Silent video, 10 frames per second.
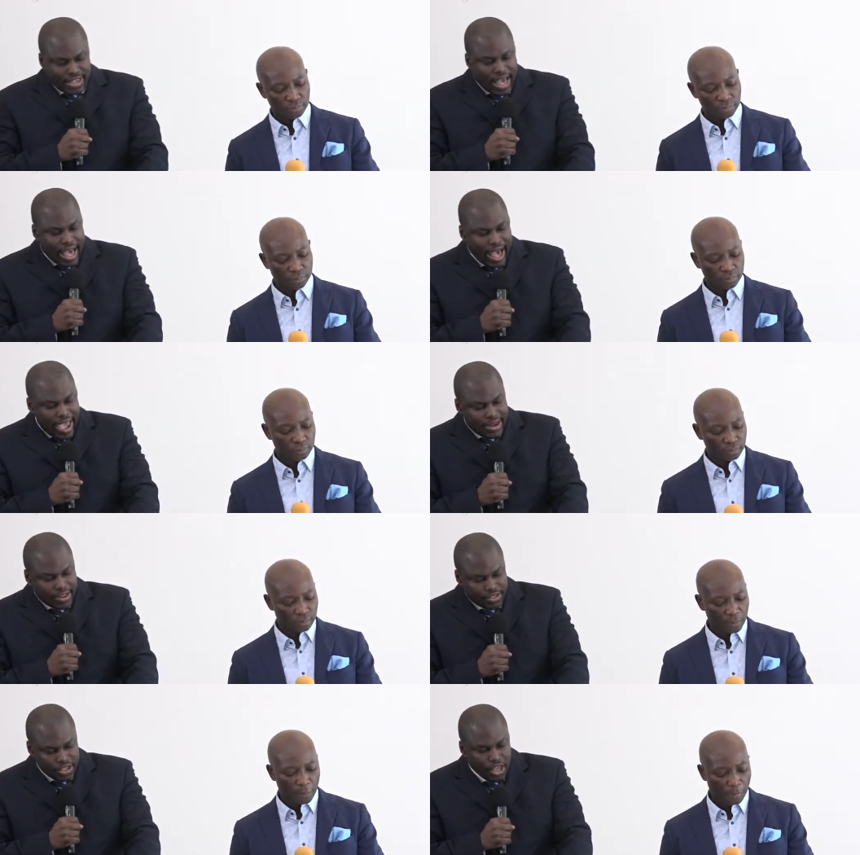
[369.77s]

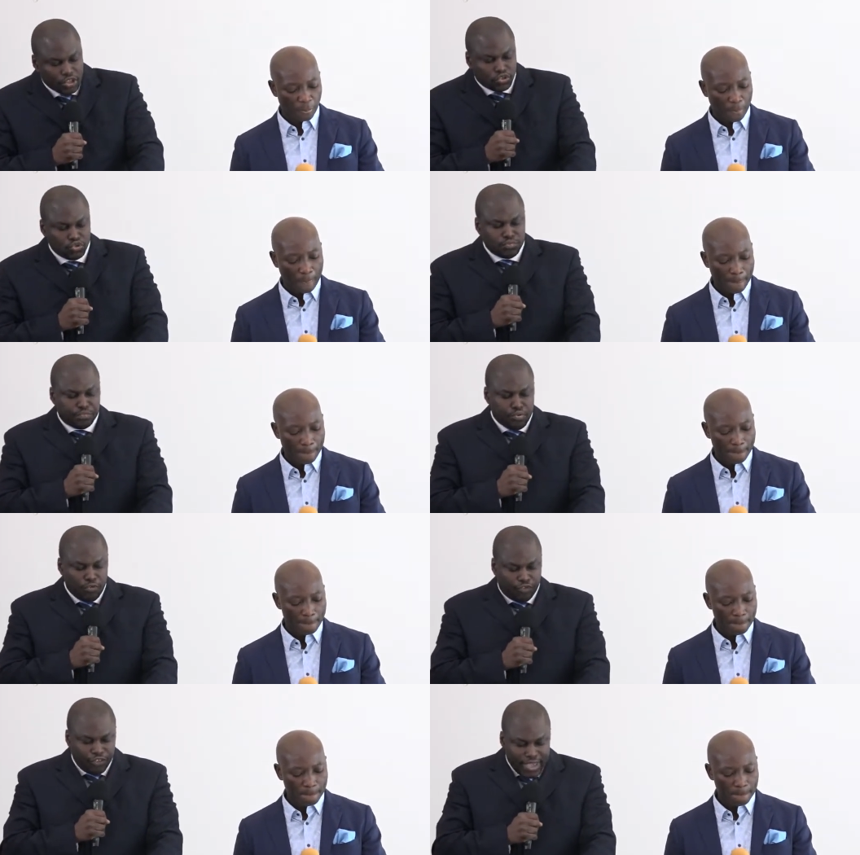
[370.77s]
Speaker 1: geheiligt. Zum
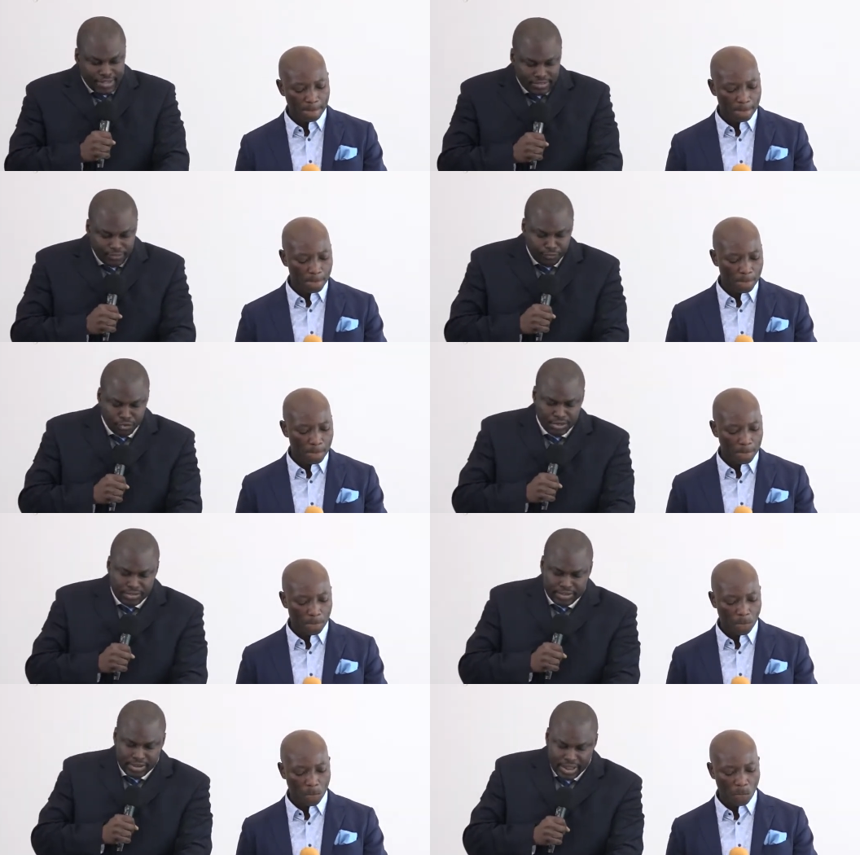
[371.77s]
Propheten für
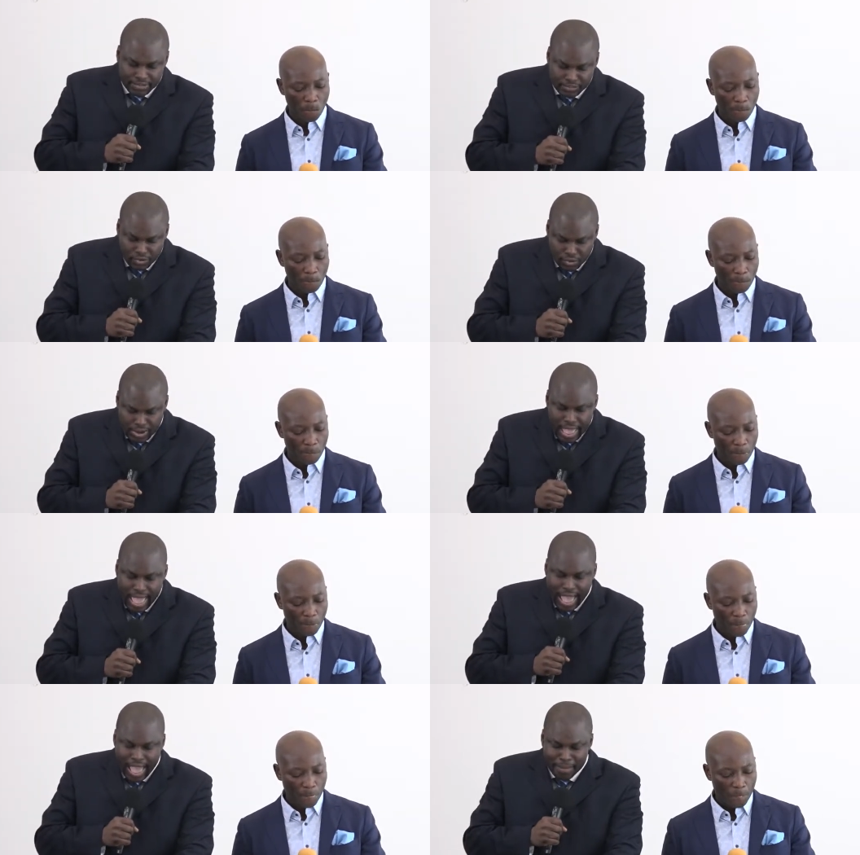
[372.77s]
diese Nation
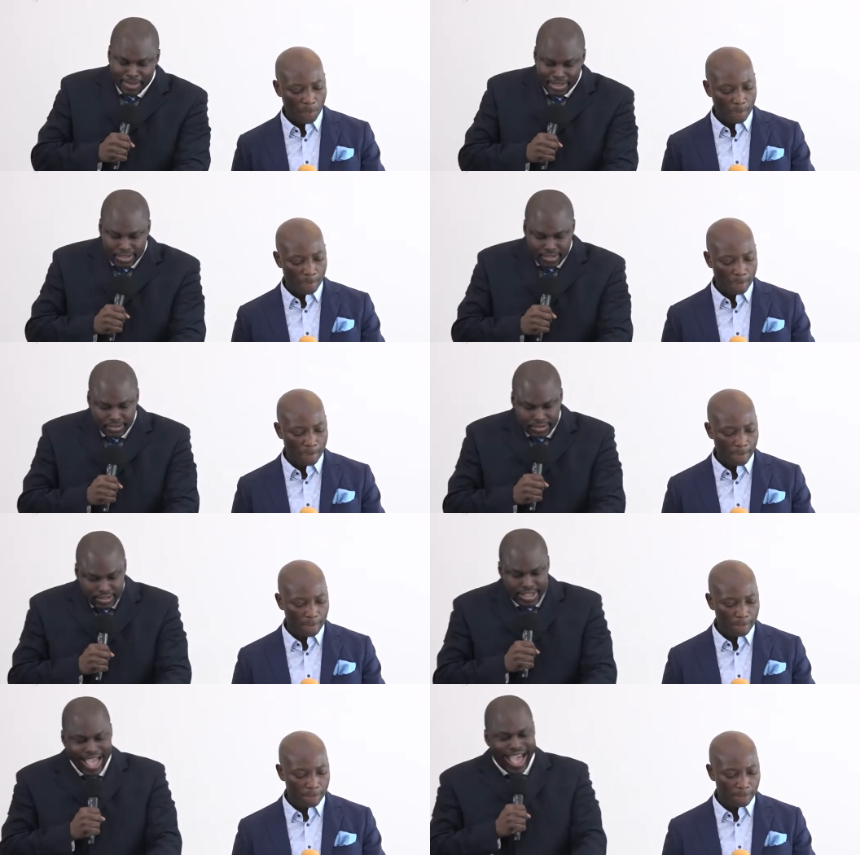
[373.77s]
habe ich
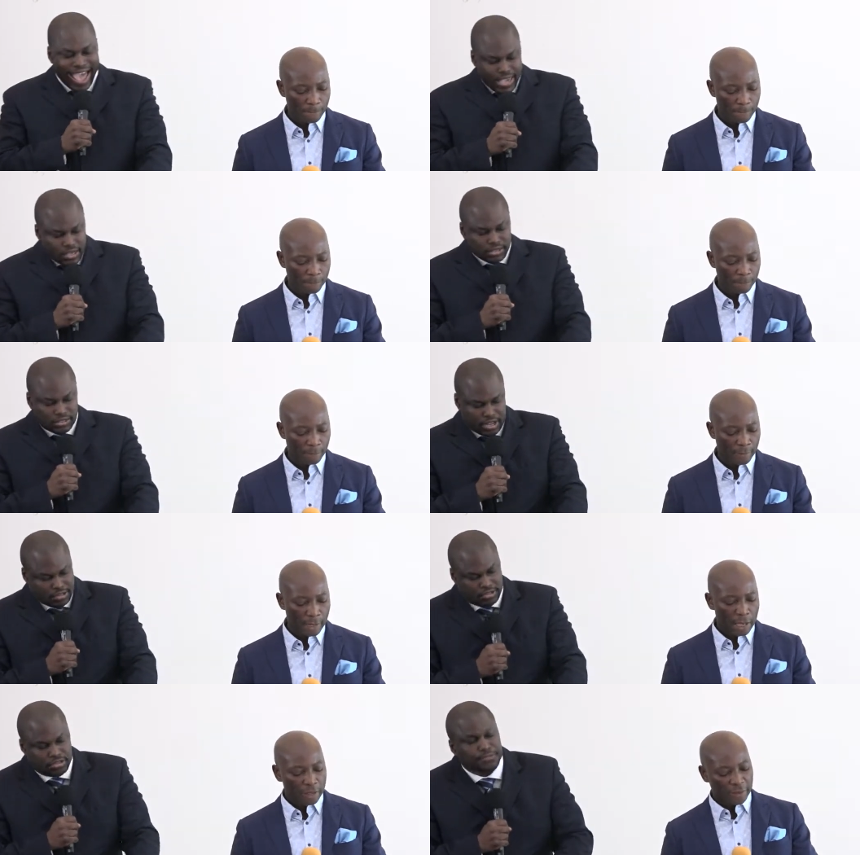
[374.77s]
dich
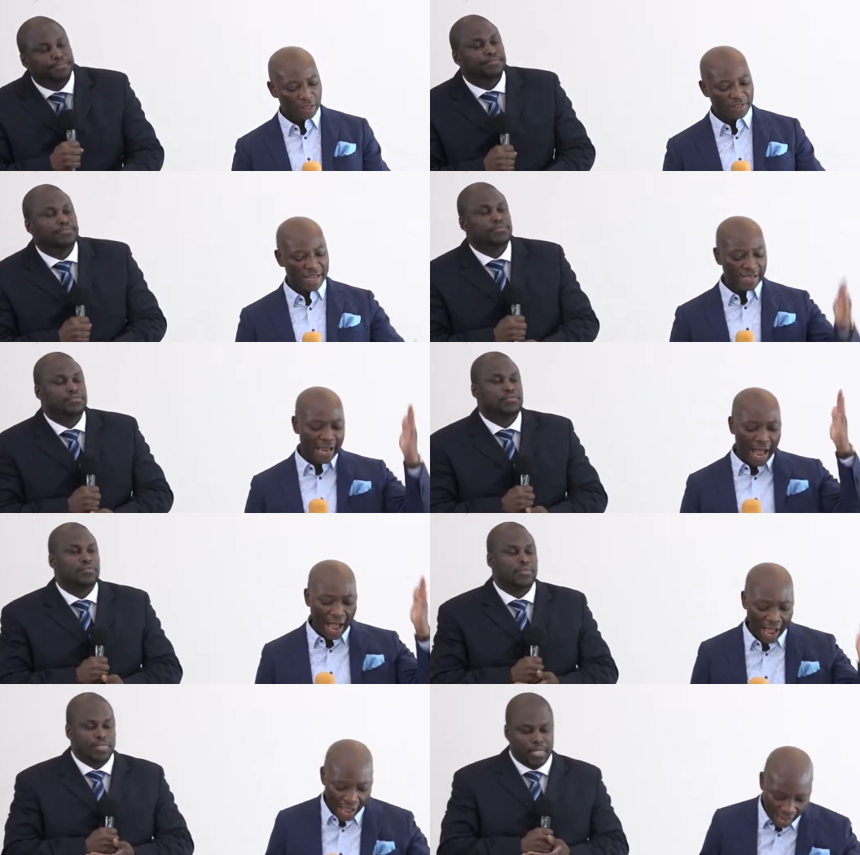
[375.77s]
eingesetzt.
Speaker 2: Then said
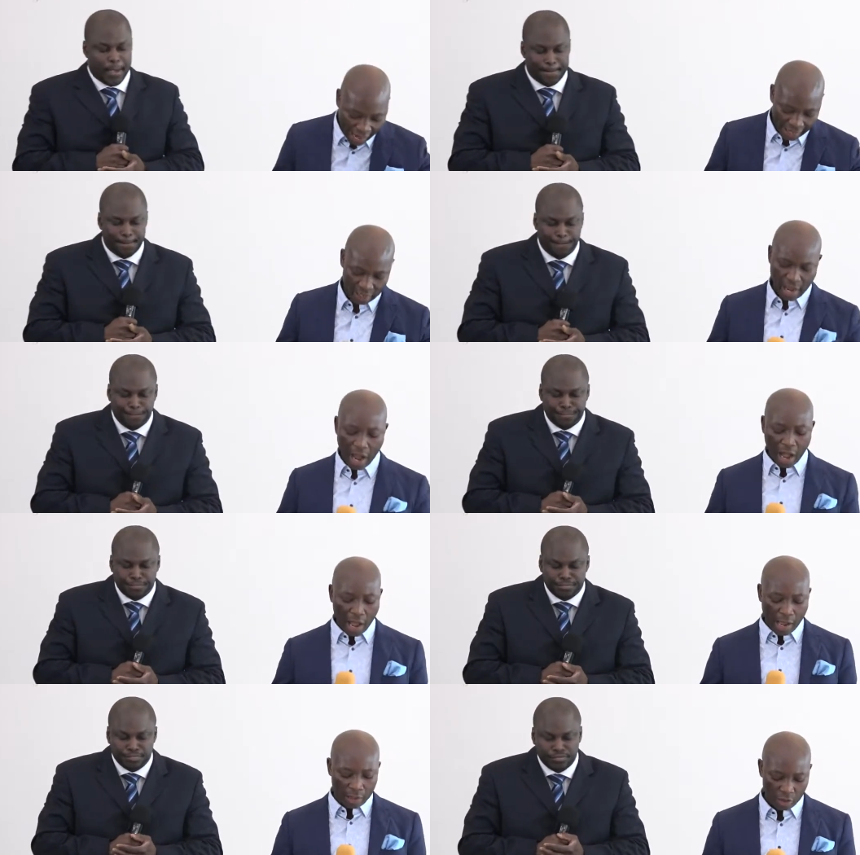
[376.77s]
I,
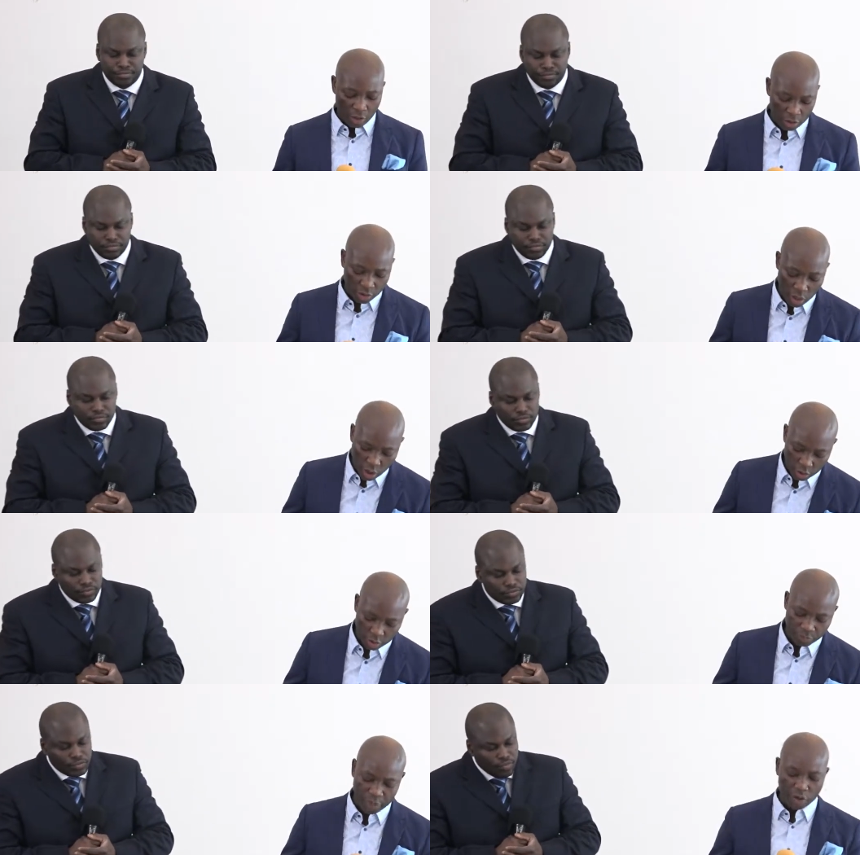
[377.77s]
Ah, Lord God,
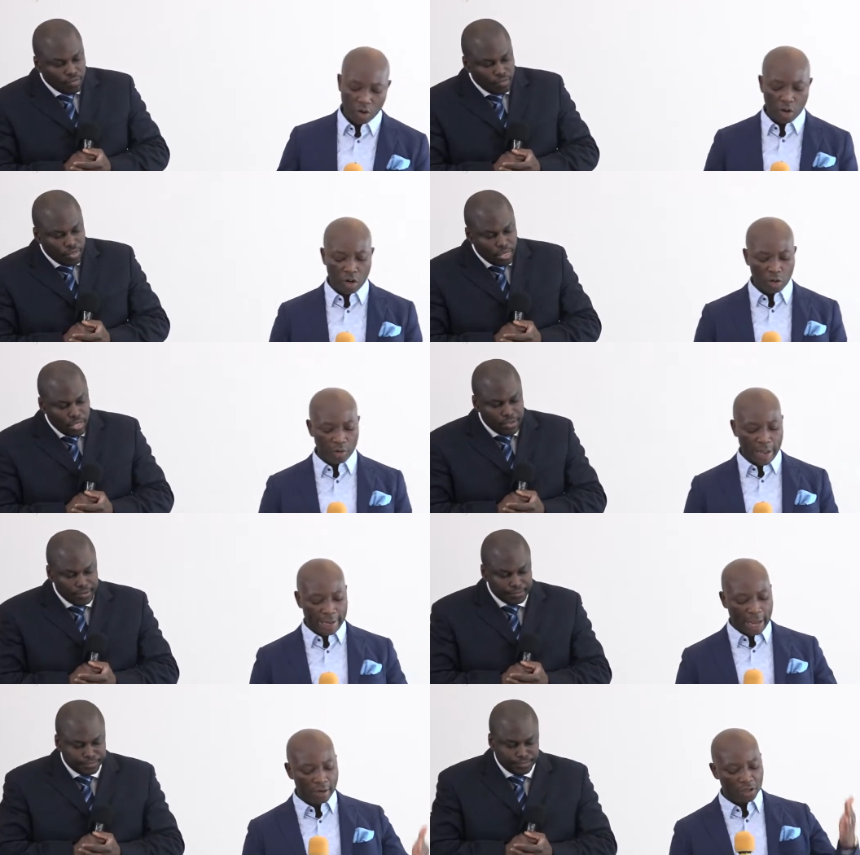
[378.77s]
behold, I
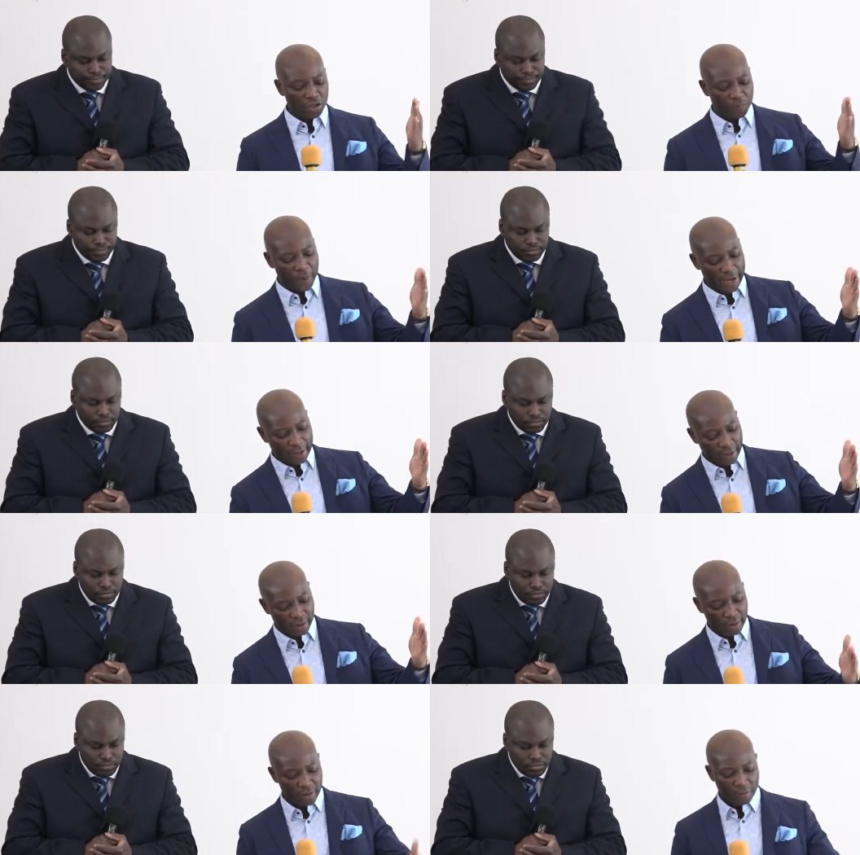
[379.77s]
cannot speak,
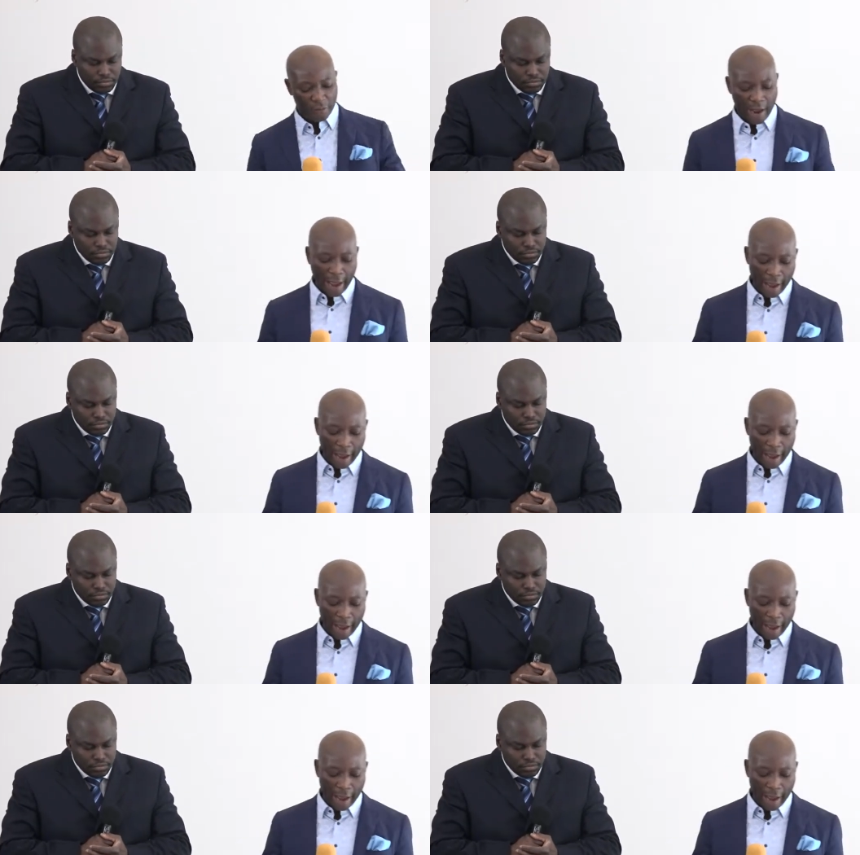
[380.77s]
for I